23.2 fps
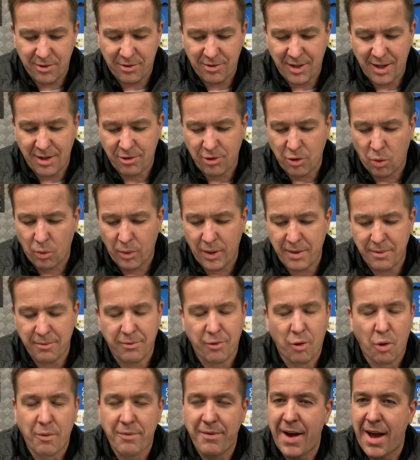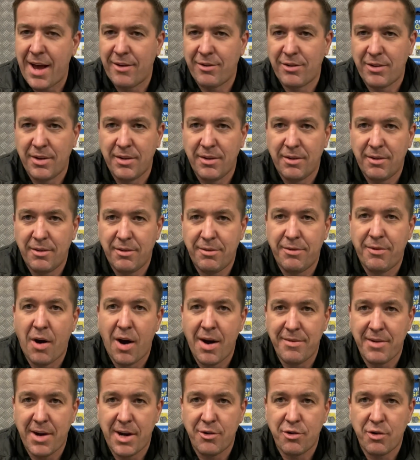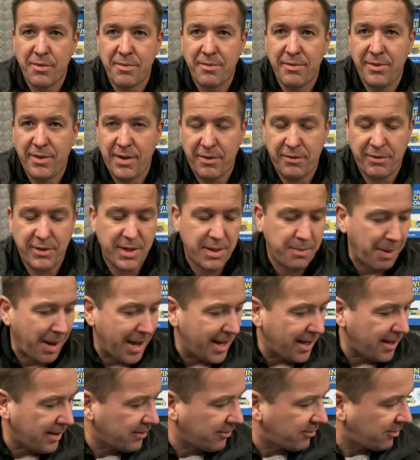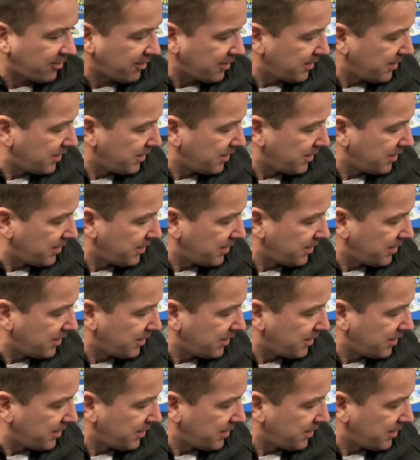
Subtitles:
So let's call it £4,550.